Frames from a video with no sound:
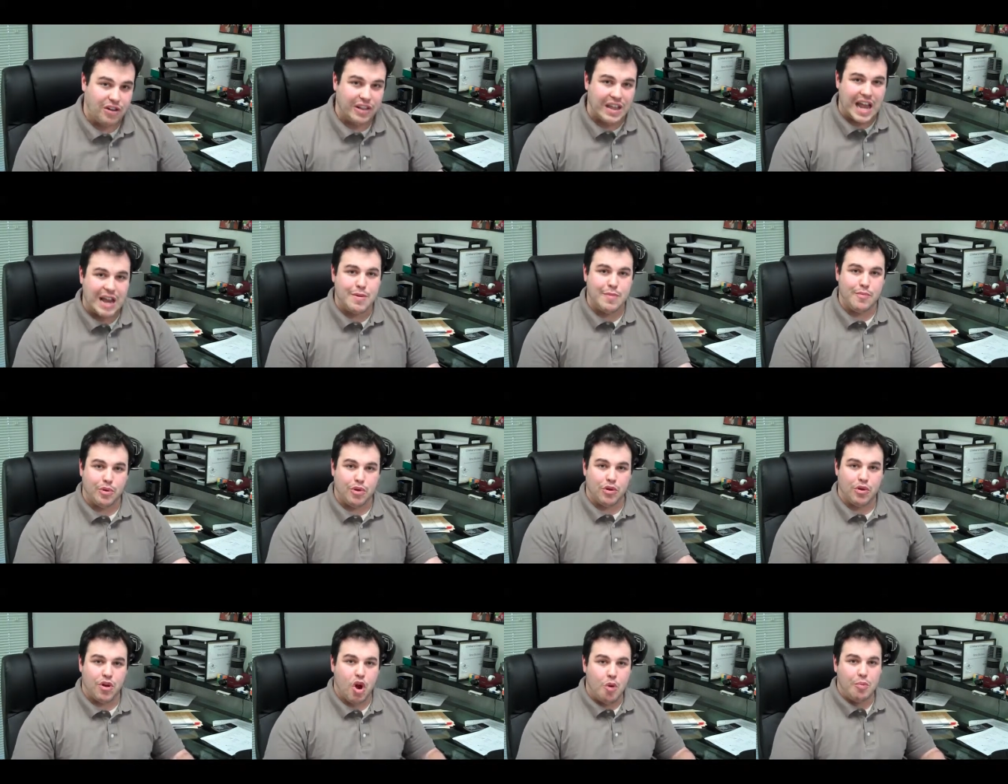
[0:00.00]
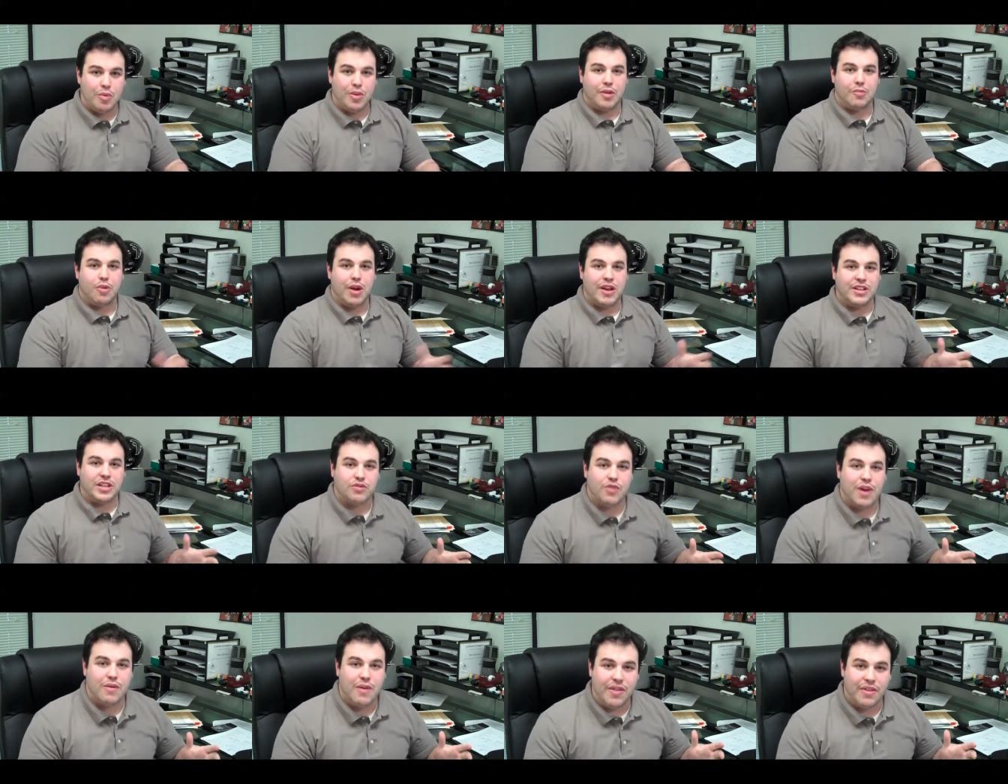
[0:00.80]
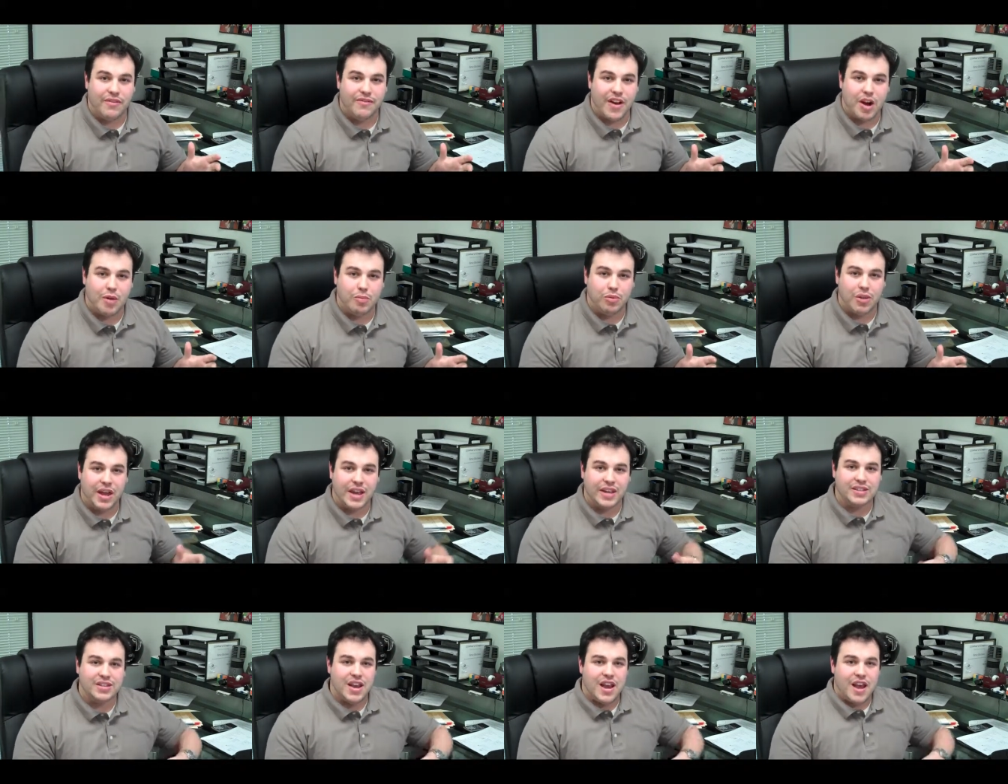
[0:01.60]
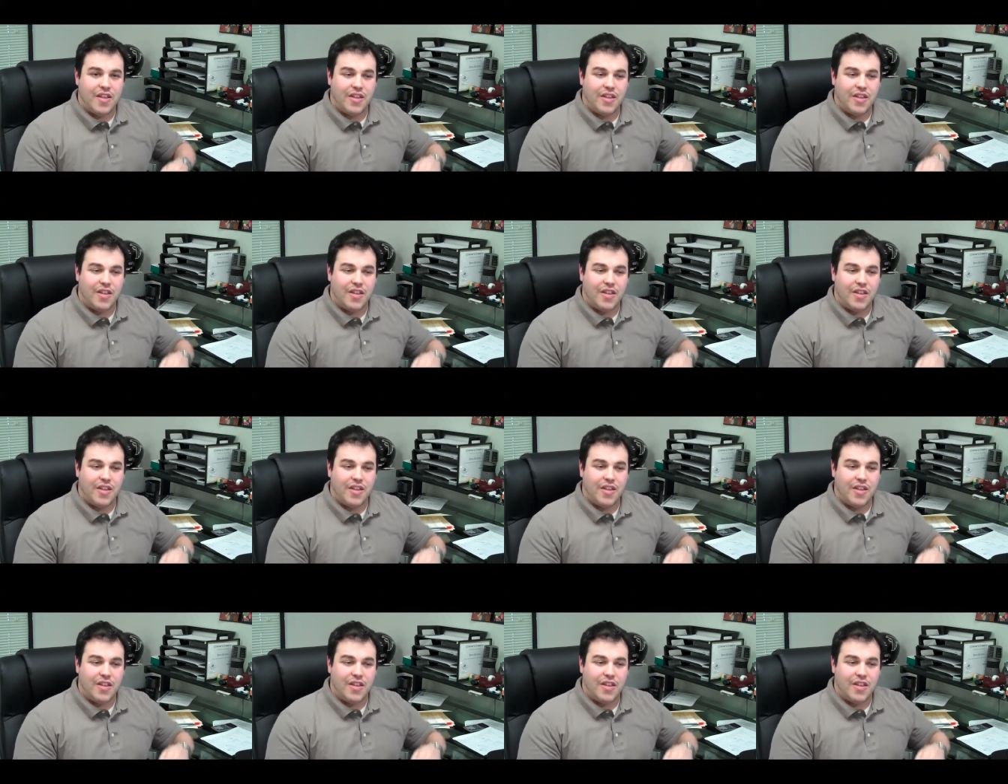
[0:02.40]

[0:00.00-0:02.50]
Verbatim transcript: A lot of people are open their presents right around the fireplace.